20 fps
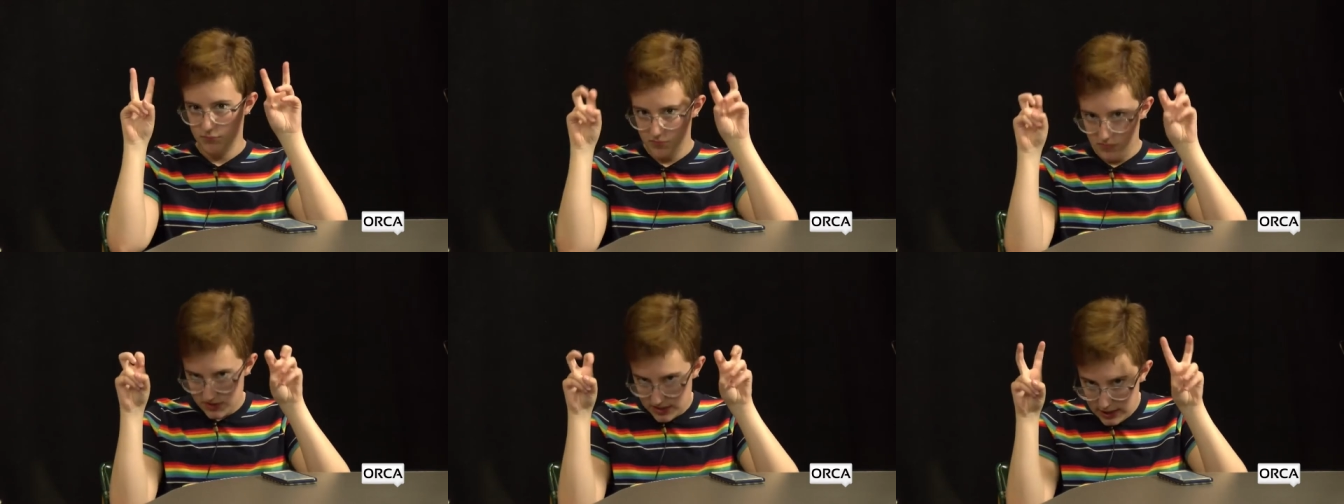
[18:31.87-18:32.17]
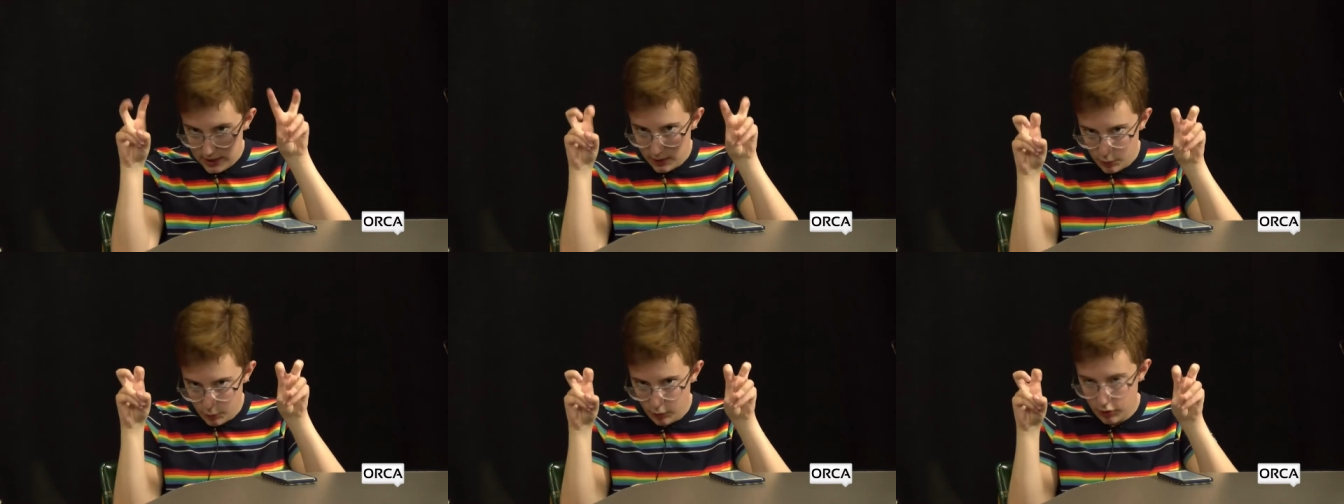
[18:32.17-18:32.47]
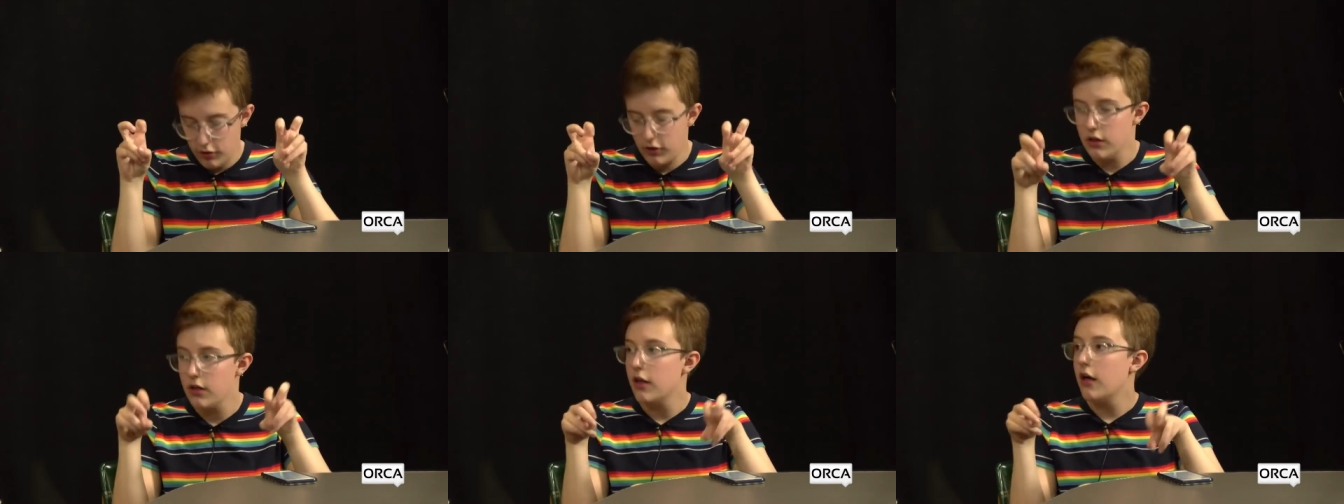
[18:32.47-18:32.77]

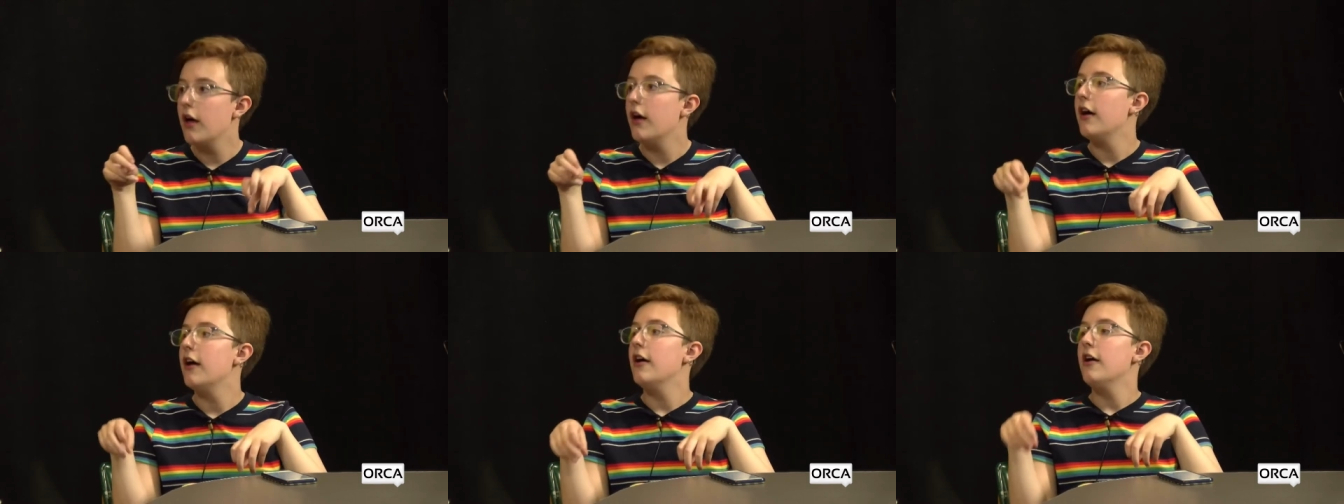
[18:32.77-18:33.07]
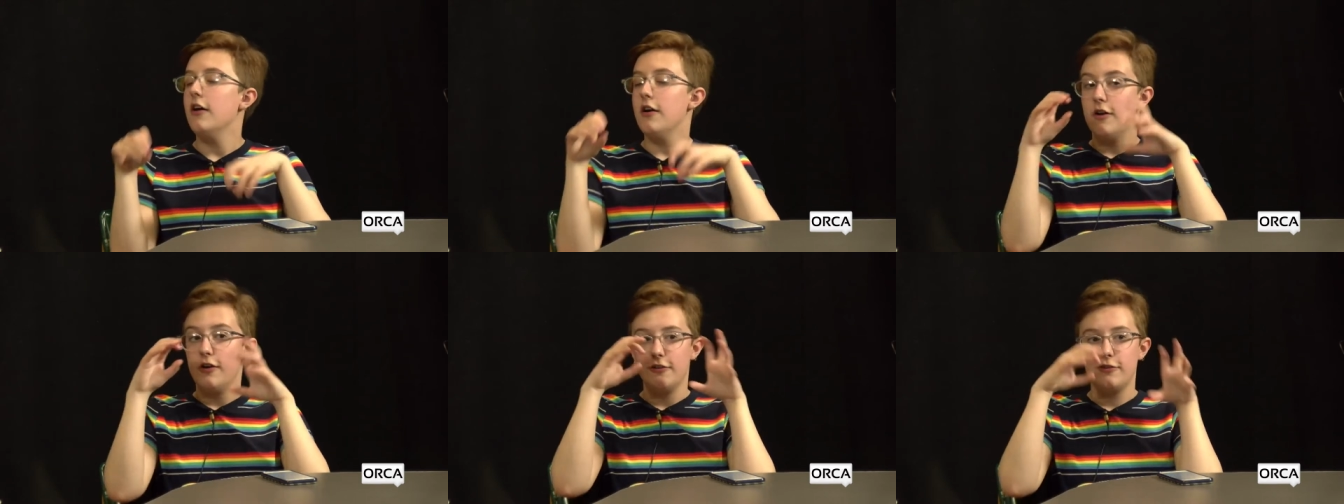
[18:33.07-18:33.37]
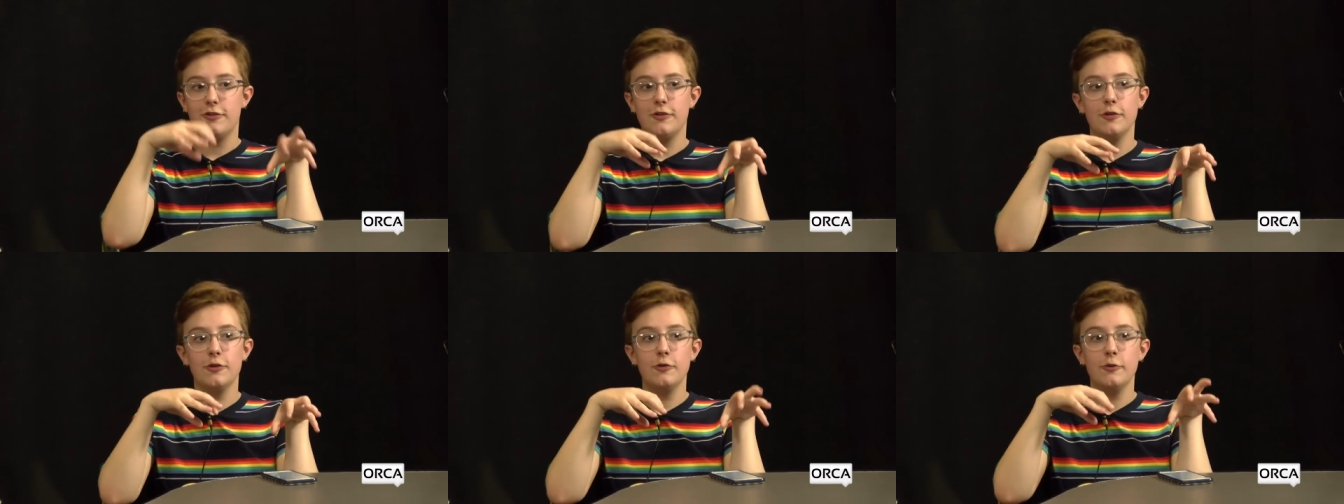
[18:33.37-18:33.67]
Sequel
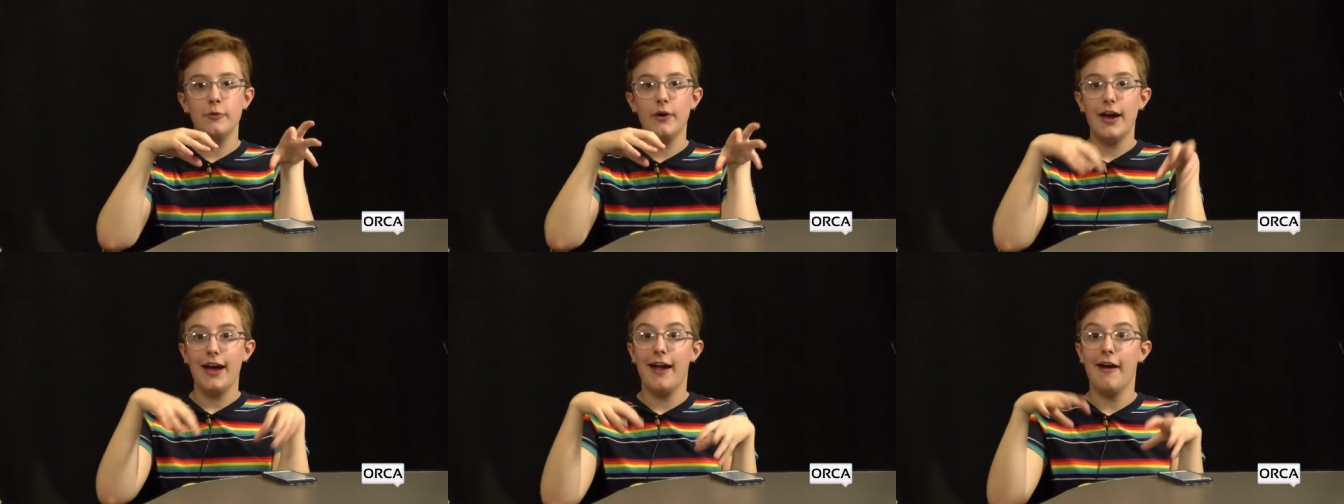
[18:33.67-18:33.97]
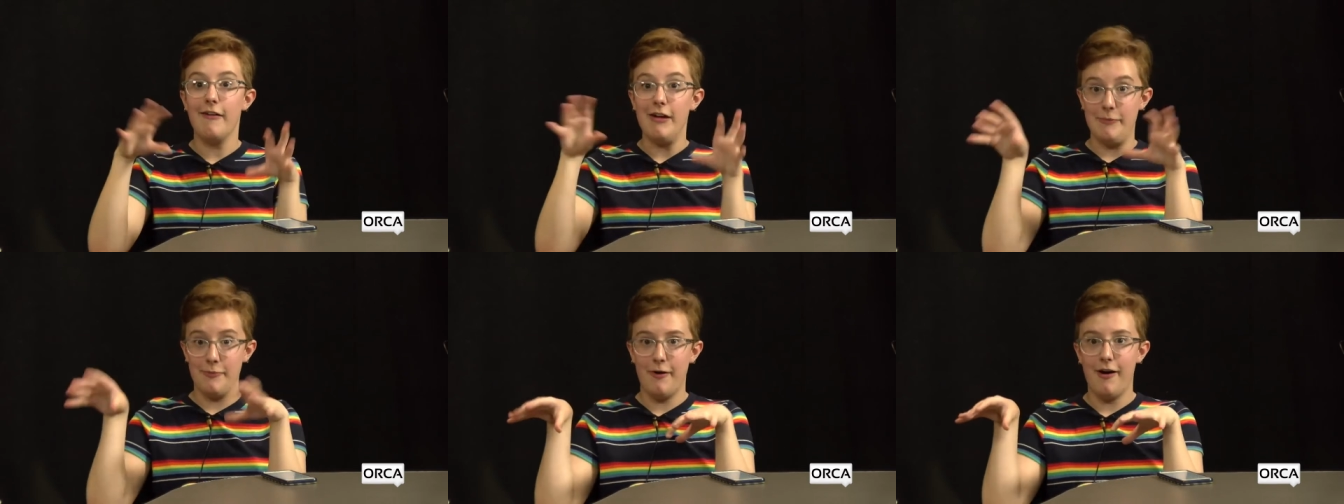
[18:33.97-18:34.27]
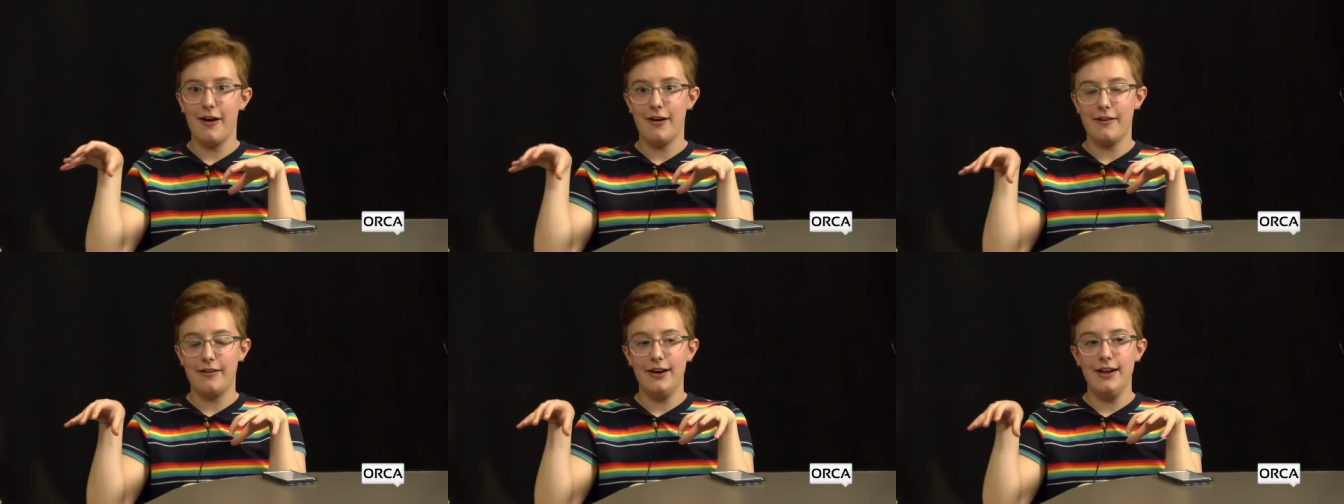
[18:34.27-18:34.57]
to Harry
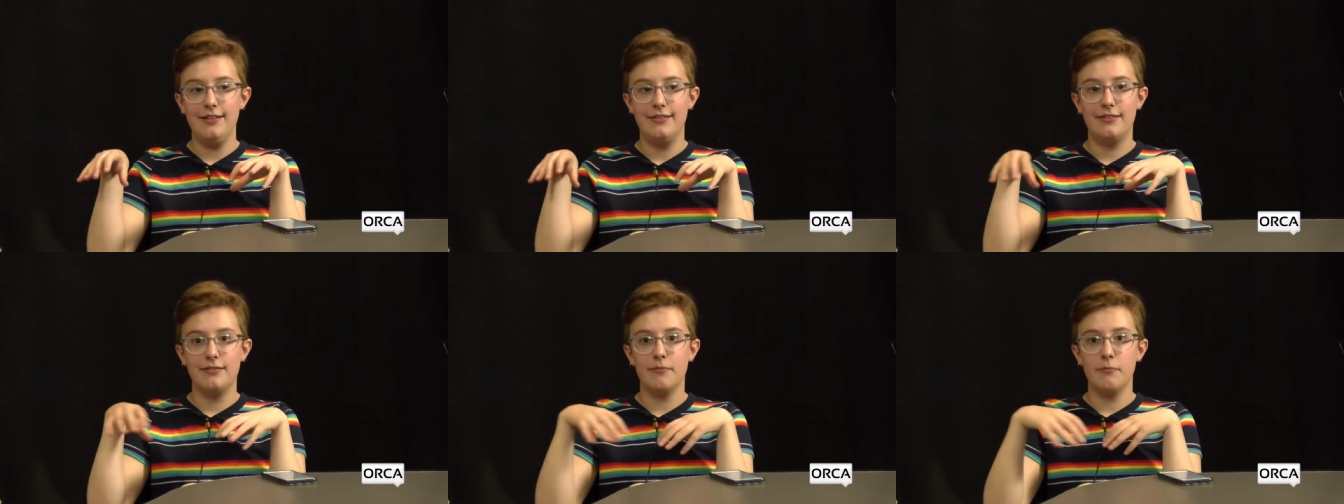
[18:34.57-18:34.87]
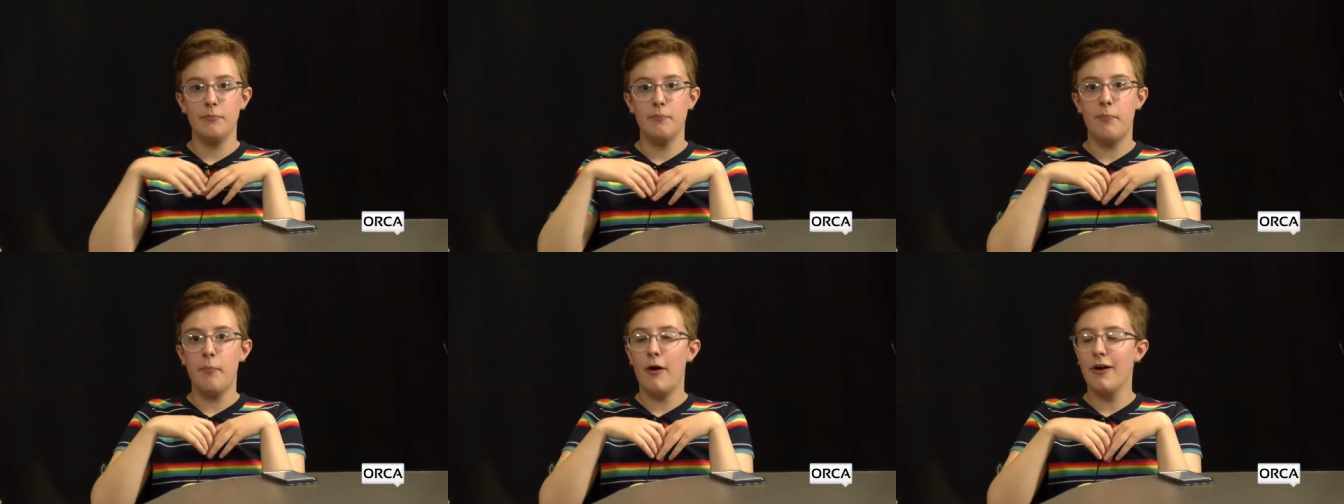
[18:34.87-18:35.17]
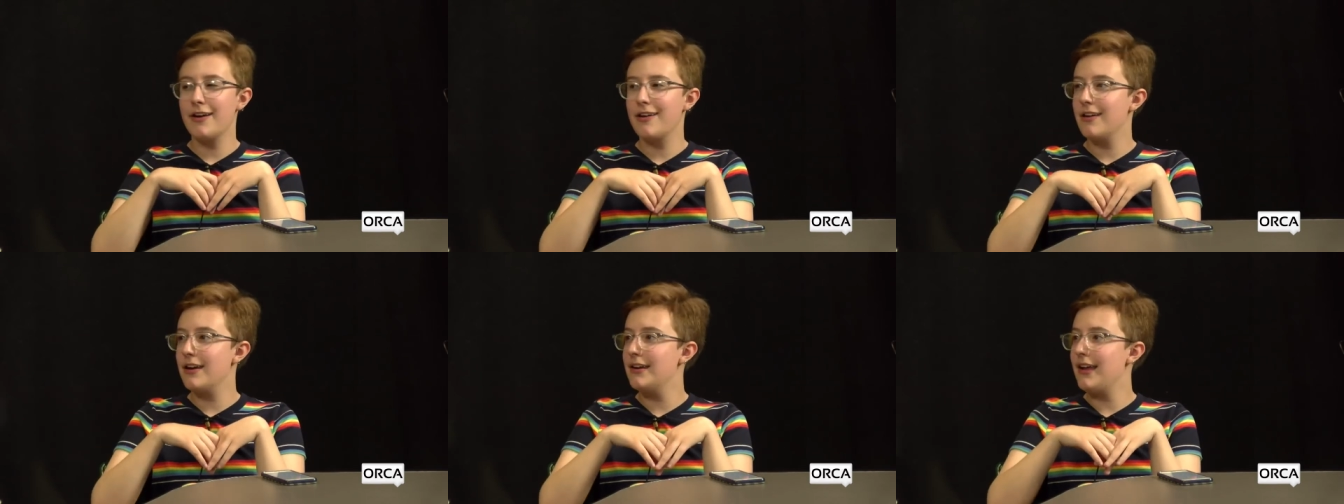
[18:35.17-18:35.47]
Potter. It's
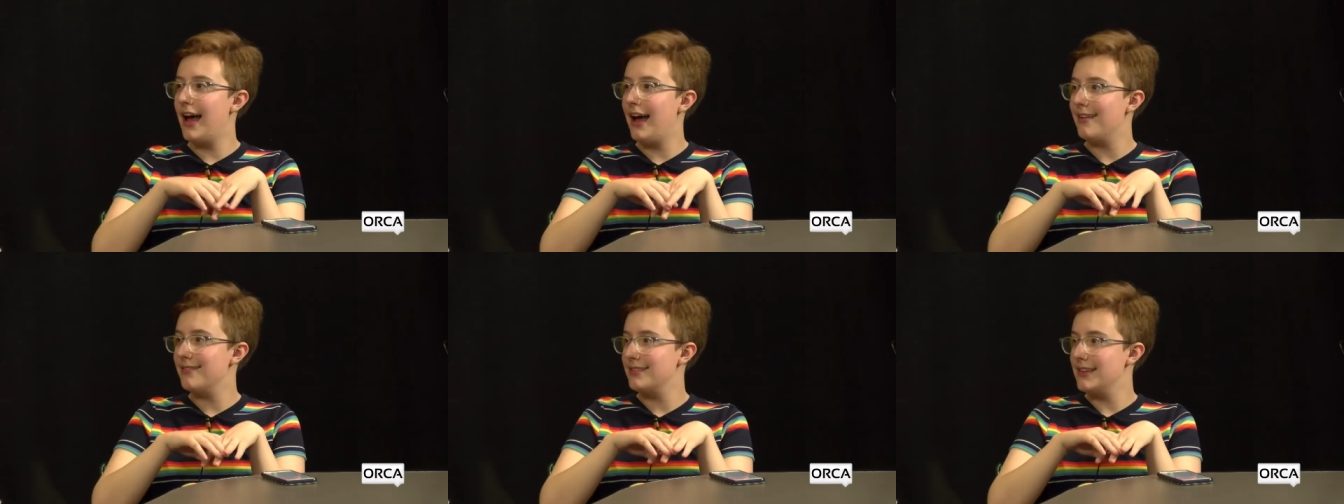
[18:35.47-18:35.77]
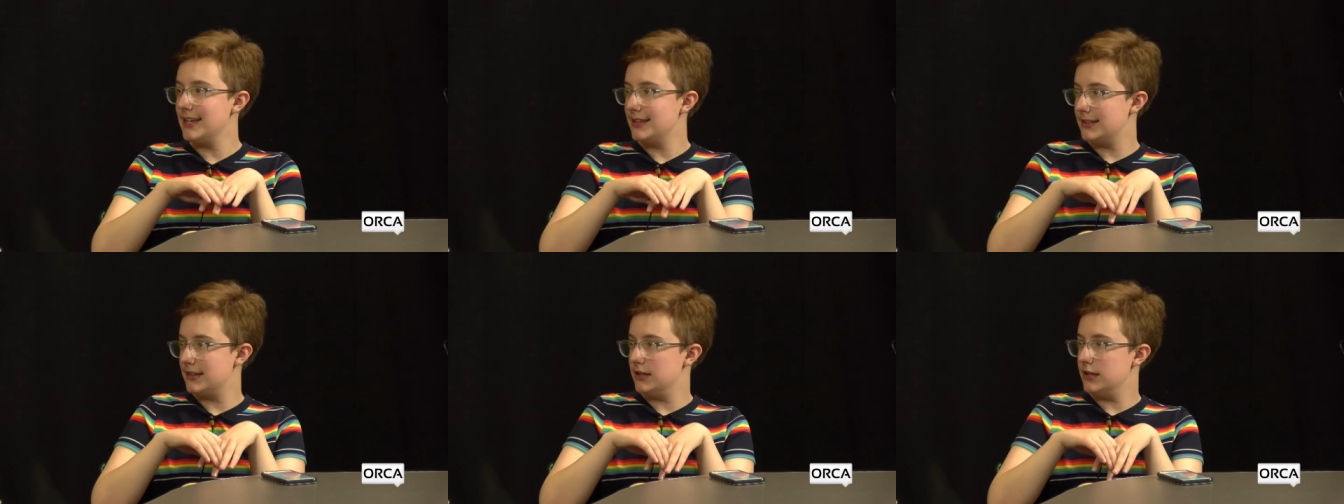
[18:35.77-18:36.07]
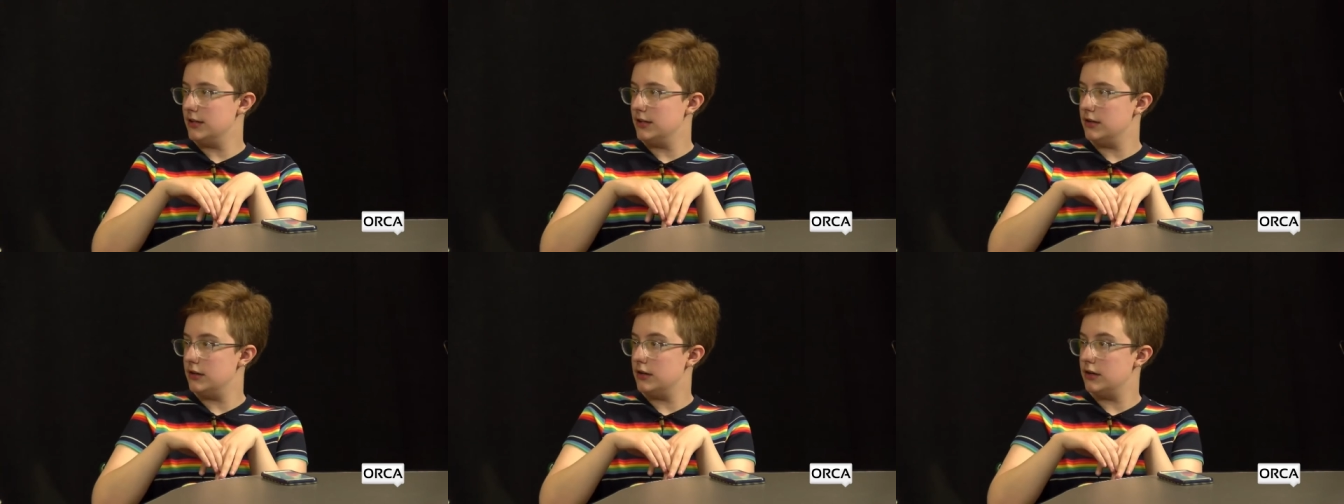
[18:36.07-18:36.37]
marketed as like the